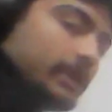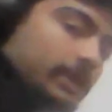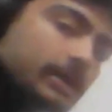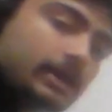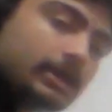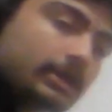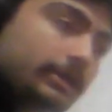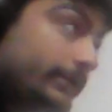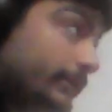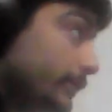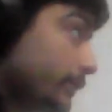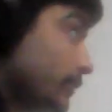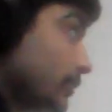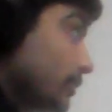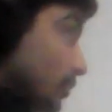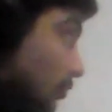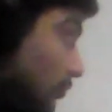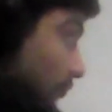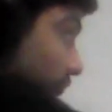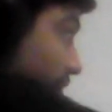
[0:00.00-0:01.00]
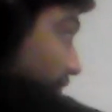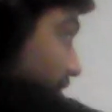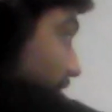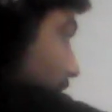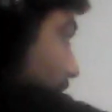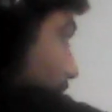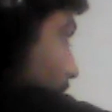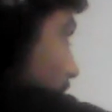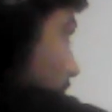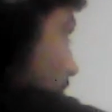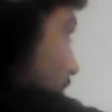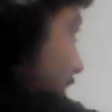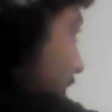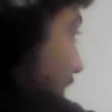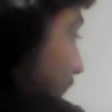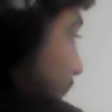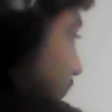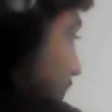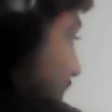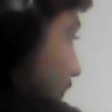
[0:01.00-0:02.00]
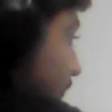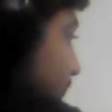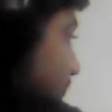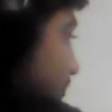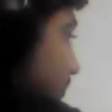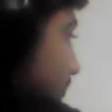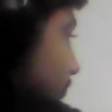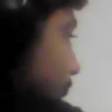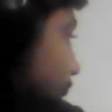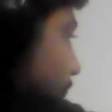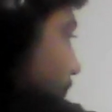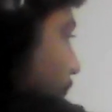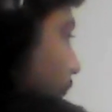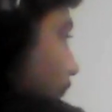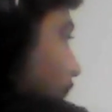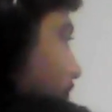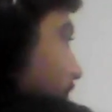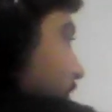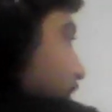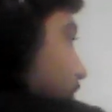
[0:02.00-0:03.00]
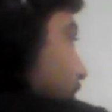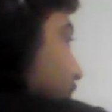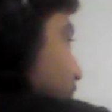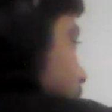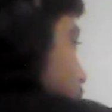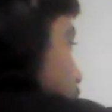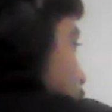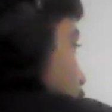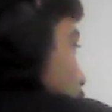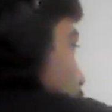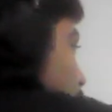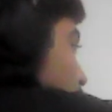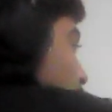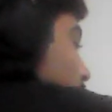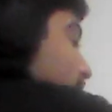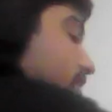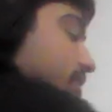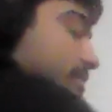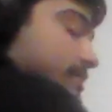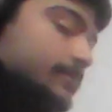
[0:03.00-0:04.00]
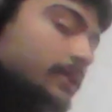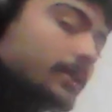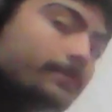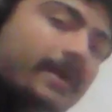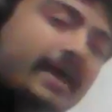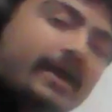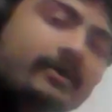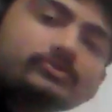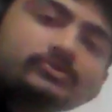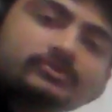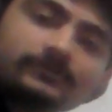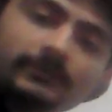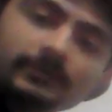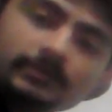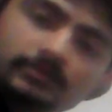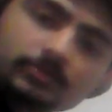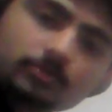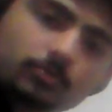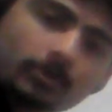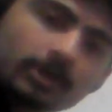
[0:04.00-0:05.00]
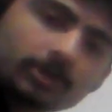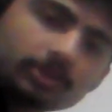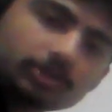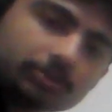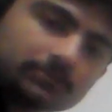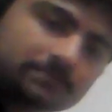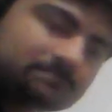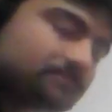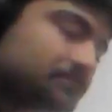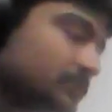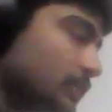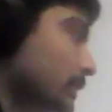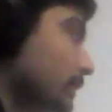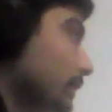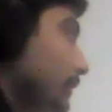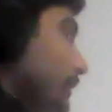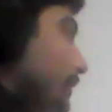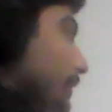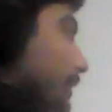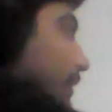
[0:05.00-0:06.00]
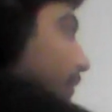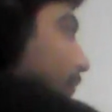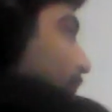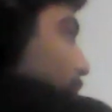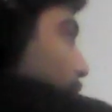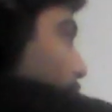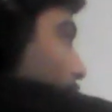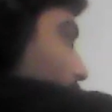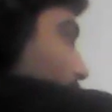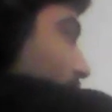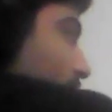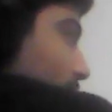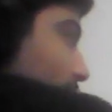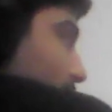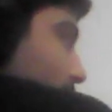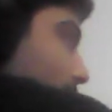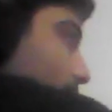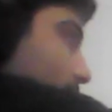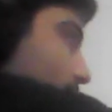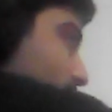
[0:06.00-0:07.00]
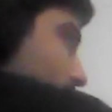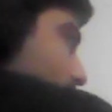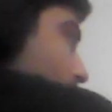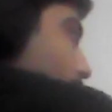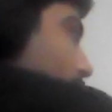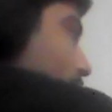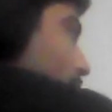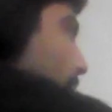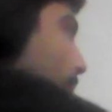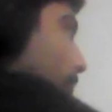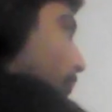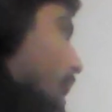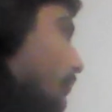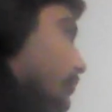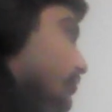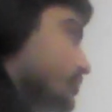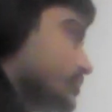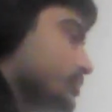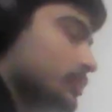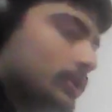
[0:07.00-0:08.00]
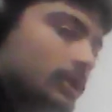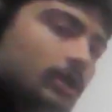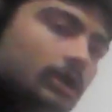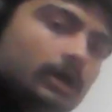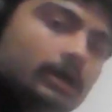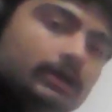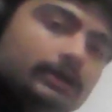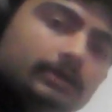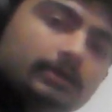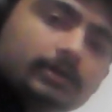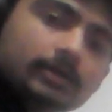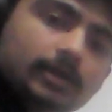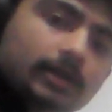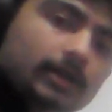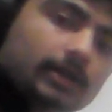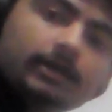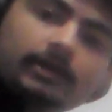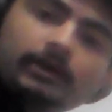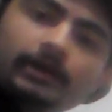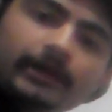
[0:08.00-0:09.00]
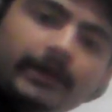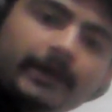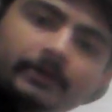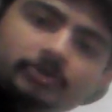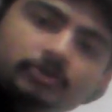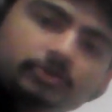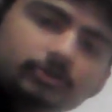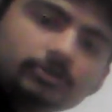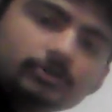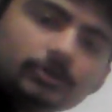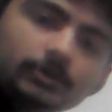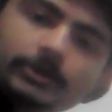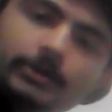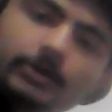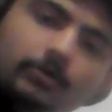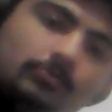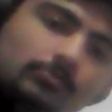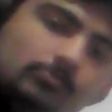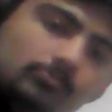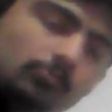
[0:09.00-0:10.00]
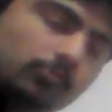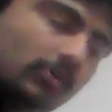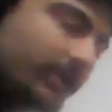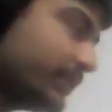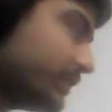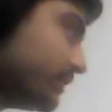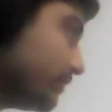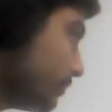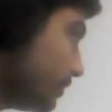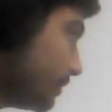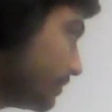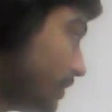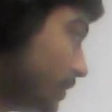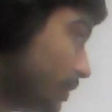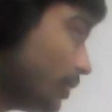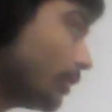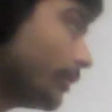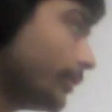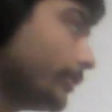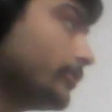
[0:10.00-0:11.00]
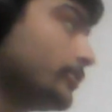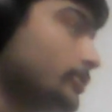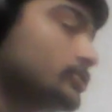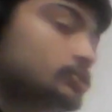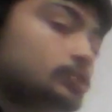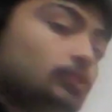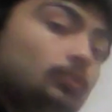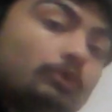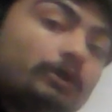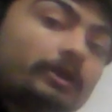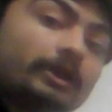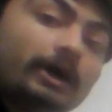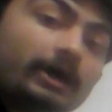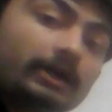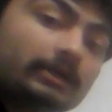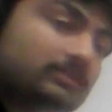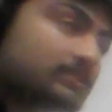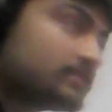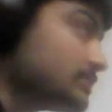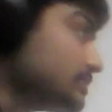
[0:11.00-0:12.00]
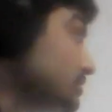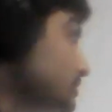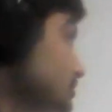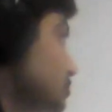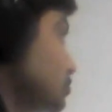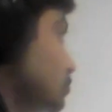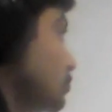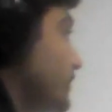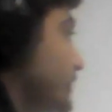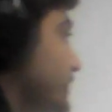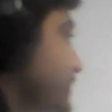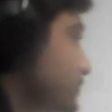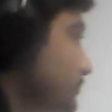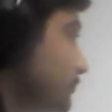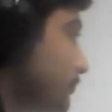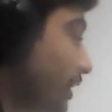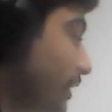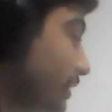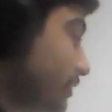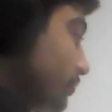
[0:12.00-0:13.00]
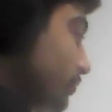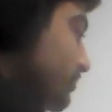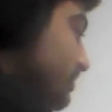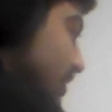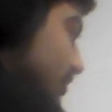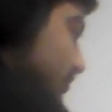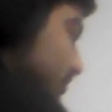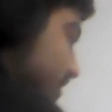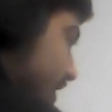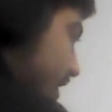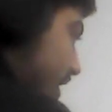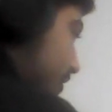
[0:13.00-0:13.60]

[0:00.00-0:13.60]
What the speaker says: And over here, I have to have 0 and 2 as my bounds of integration. And for the inner numbers, I actually don't know what they are. So what I can do is find your delta